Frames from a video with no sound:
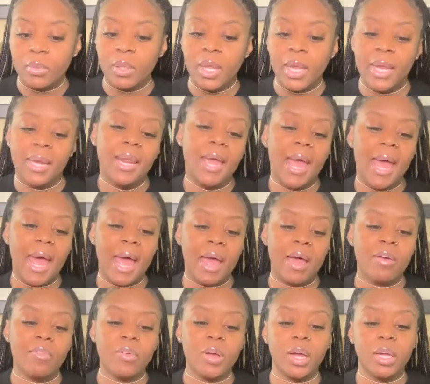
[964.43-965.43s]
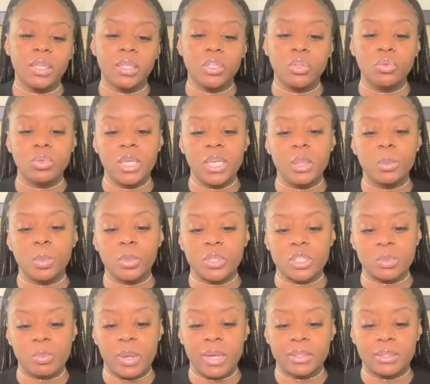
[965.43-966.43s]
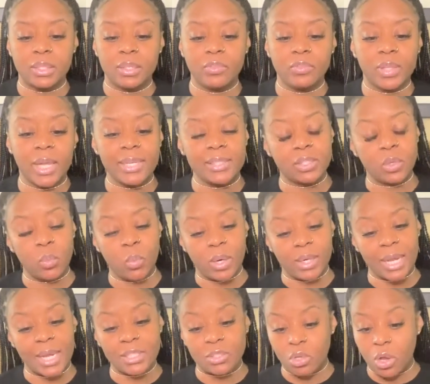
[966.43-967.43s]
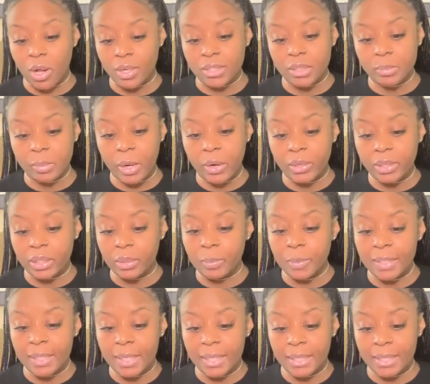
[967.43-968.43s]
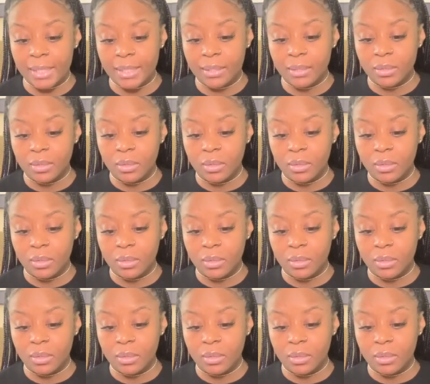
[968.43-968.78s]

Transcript: and have a unique perspective like the one I talked about in the beginning,